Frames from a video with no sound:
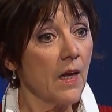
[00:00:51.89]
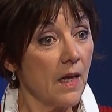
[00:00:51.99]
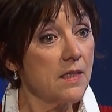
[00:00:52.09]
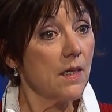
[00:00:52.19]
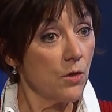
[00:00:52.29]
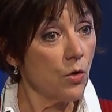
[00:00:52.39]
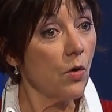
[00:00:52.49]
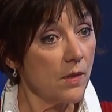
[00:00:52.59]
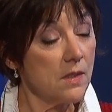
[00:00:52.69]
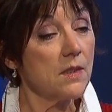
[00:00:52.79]
and said, you
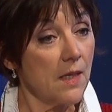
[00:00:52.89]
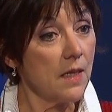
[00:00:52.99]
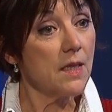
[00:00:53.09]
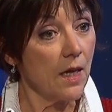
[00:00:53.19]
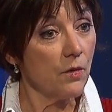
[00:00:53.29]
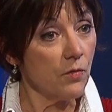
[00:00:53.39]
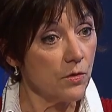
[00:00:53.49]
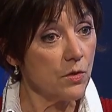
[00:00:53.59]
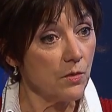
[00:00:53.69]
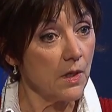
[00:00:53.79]
know, it's the tenth
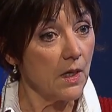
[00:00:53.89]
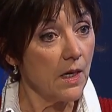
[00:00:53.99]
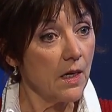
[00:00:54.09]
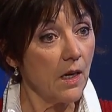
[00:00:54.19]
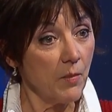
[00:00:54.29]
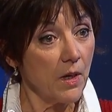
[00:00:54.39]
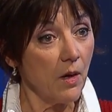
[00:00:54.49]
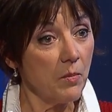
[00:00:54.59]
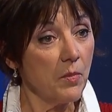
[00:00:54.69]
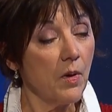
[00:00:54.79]
anniversary coming
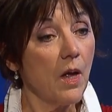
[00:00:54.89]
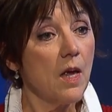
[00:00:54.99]
up.